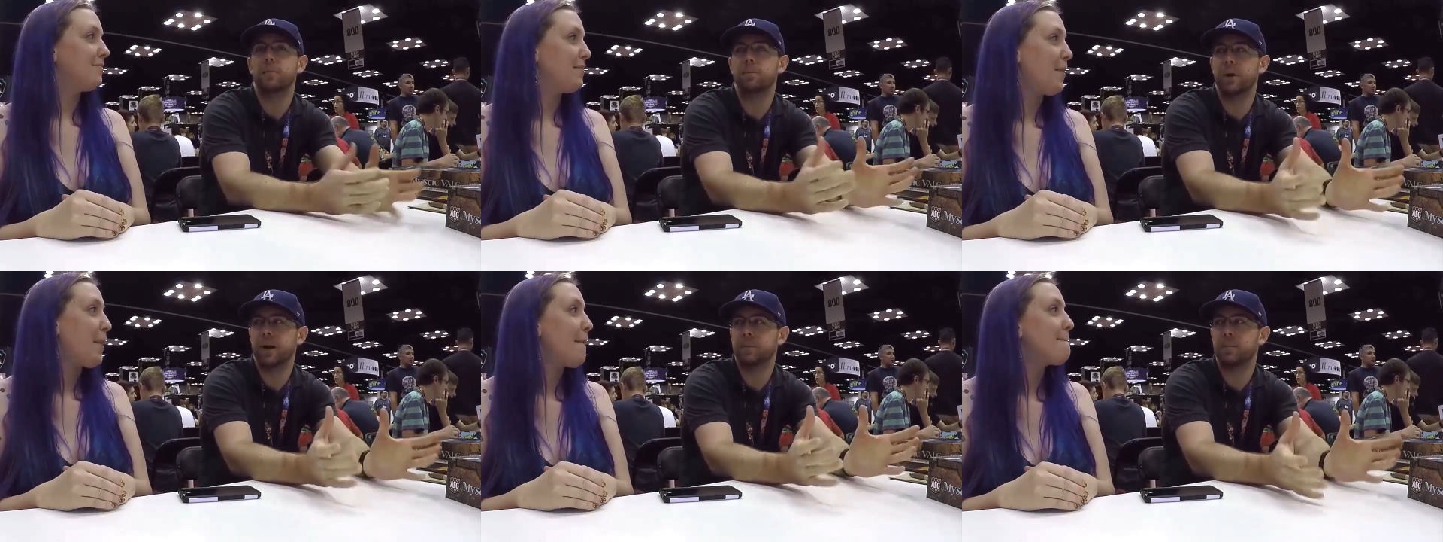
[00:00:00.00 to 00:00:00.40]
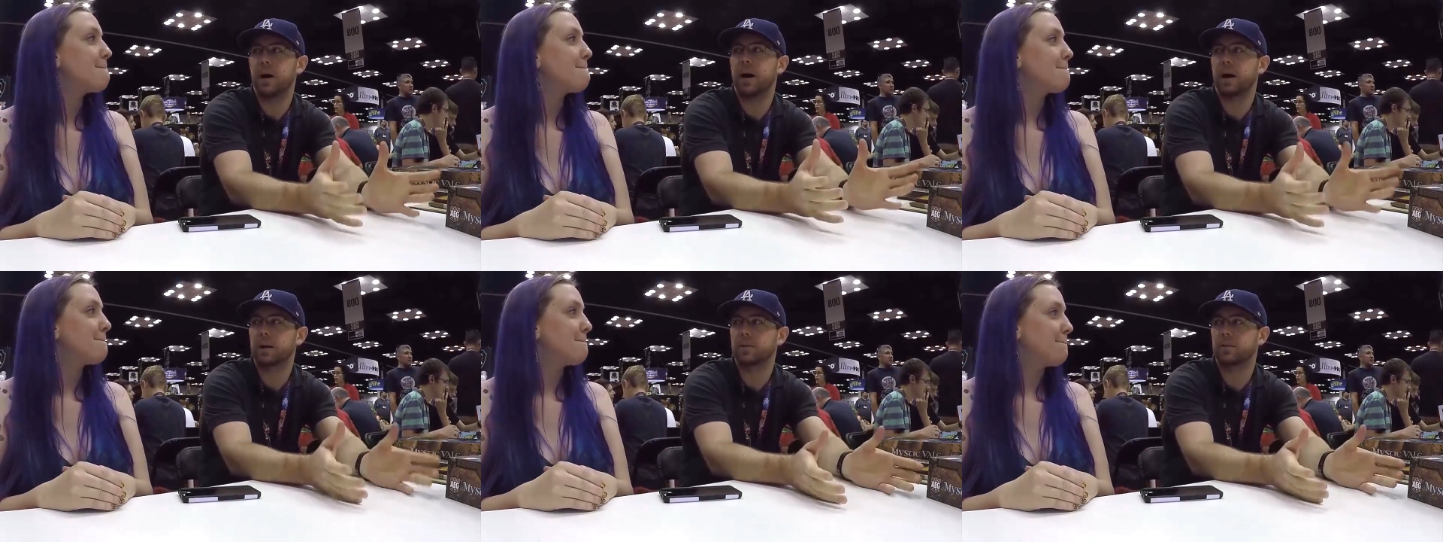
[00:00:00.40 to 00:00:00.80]
Speaker 1: big
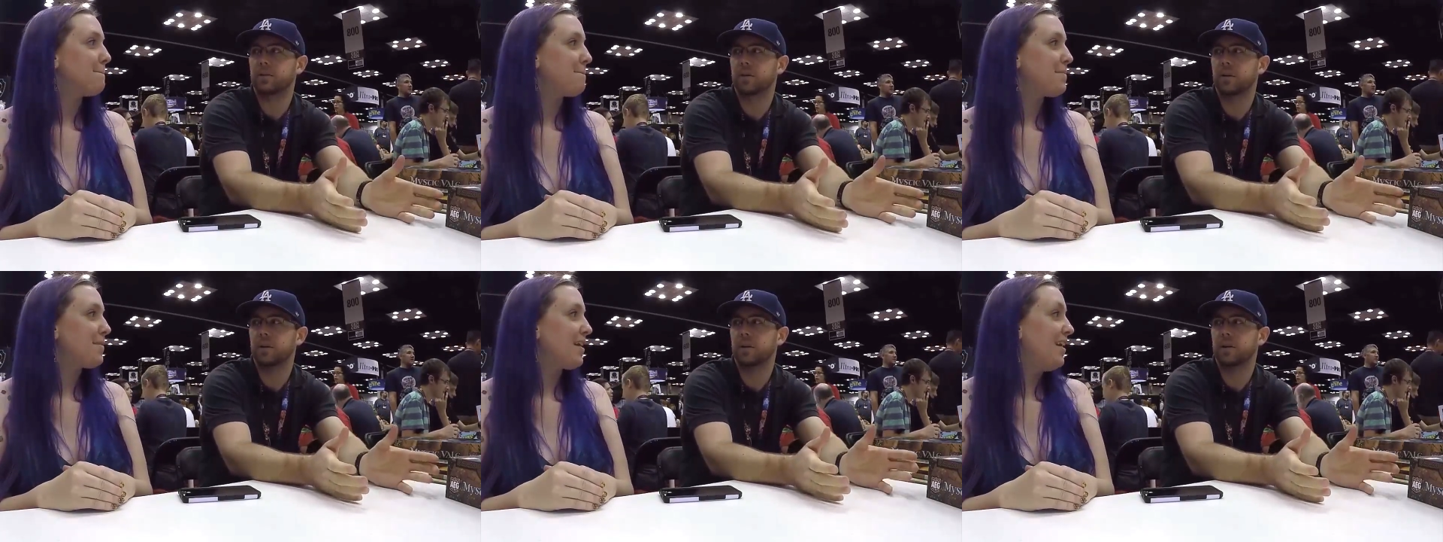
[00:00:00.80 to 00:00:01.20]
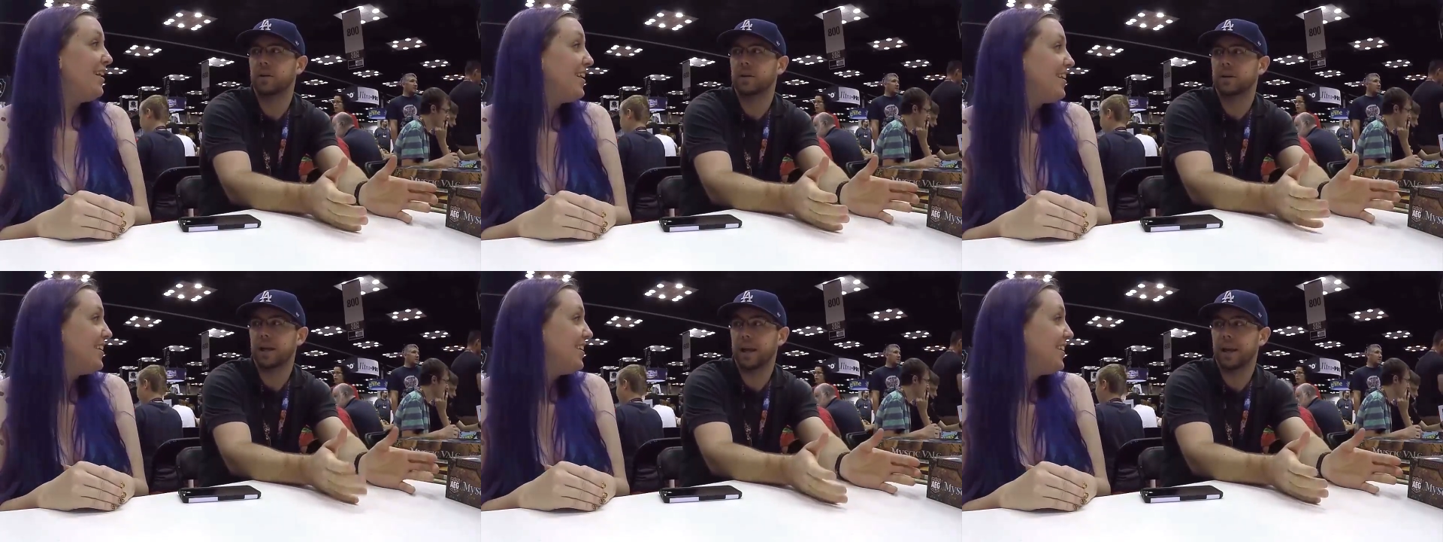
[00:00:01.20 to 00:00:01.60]
box
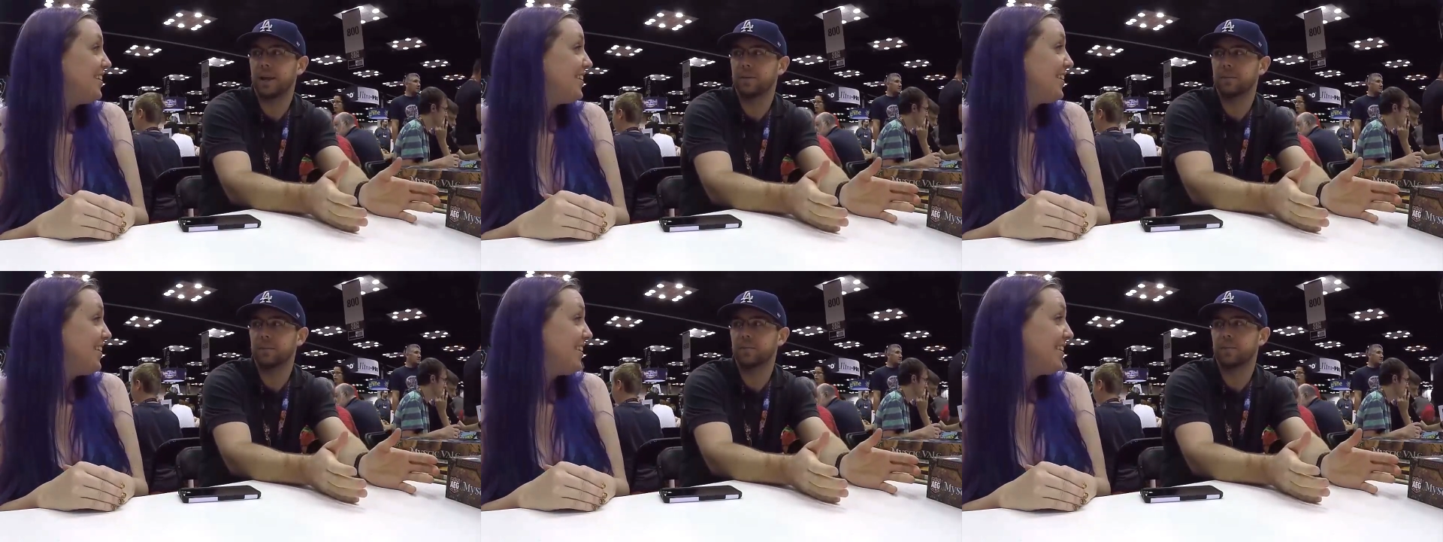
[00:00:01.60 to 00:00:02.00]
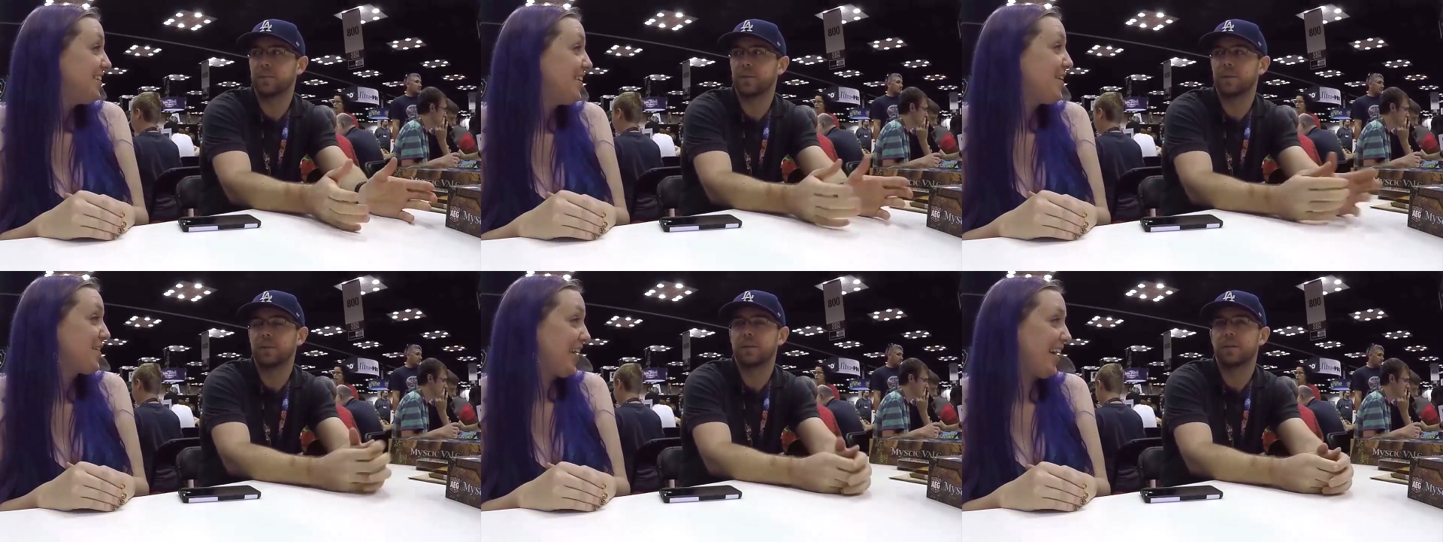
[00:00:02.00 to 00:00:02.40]
game
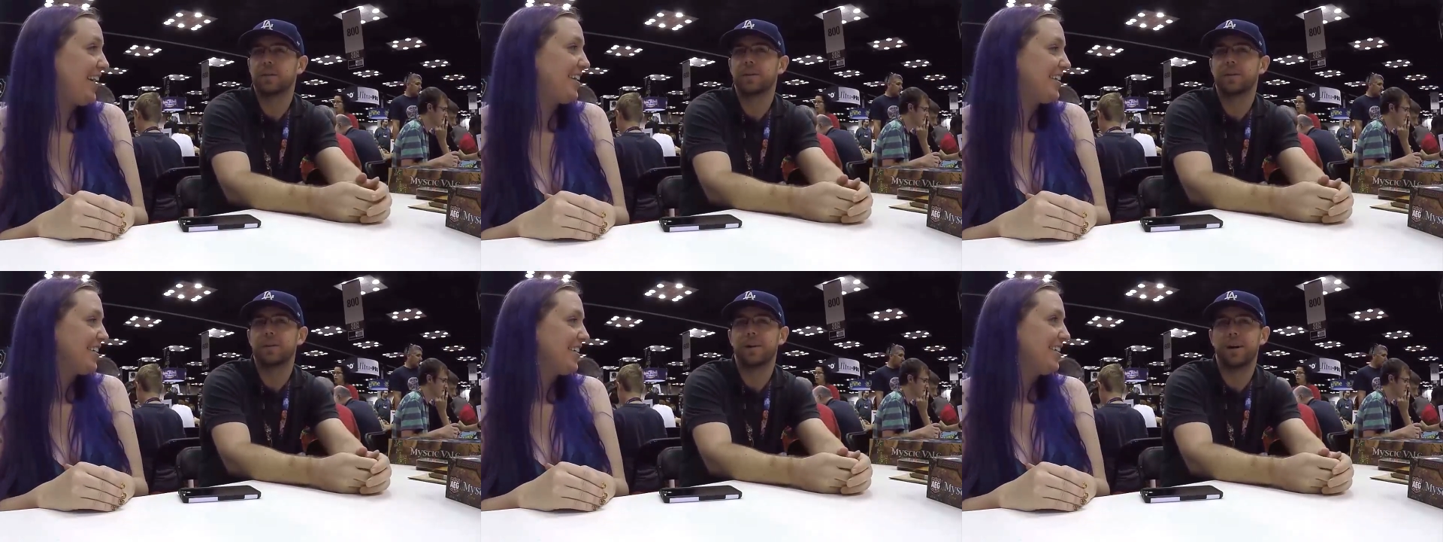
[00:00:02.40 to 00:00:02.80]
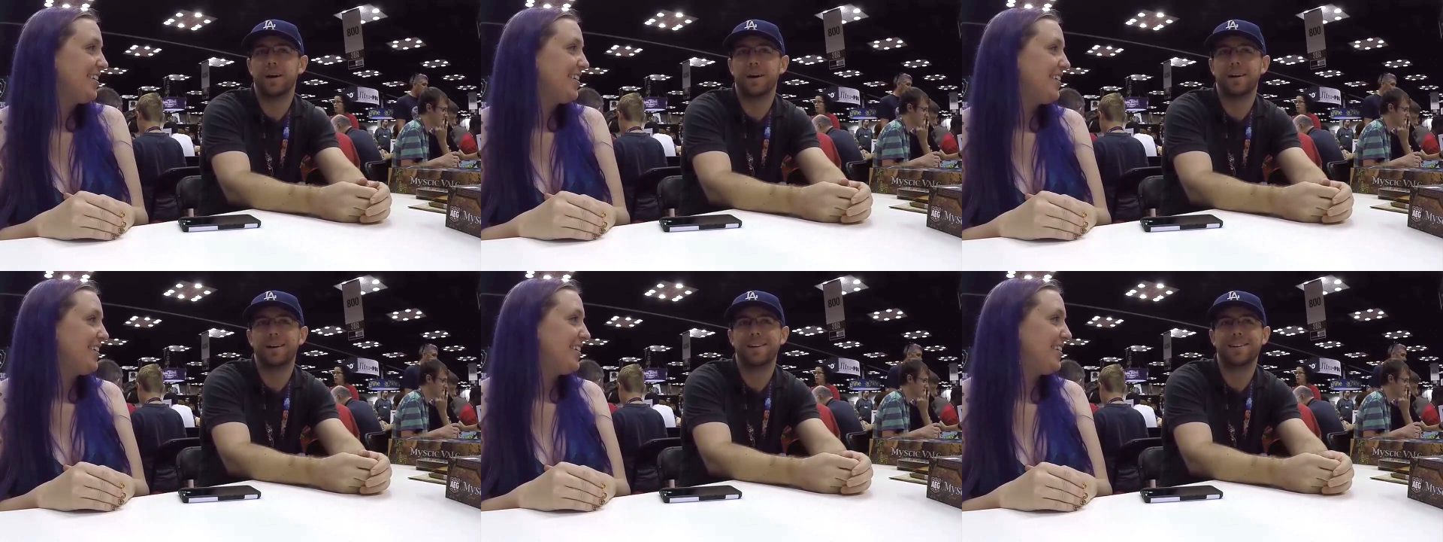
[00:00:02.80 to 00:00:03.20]
Okay.
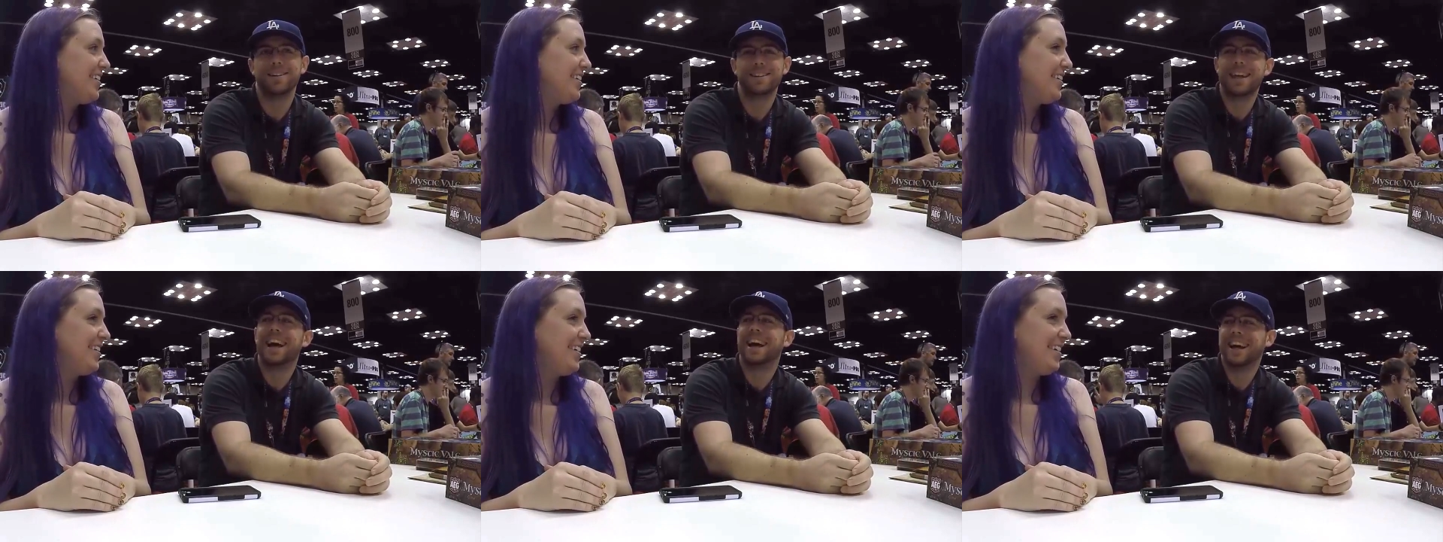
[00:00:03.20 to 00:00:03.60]
Uh, yeah.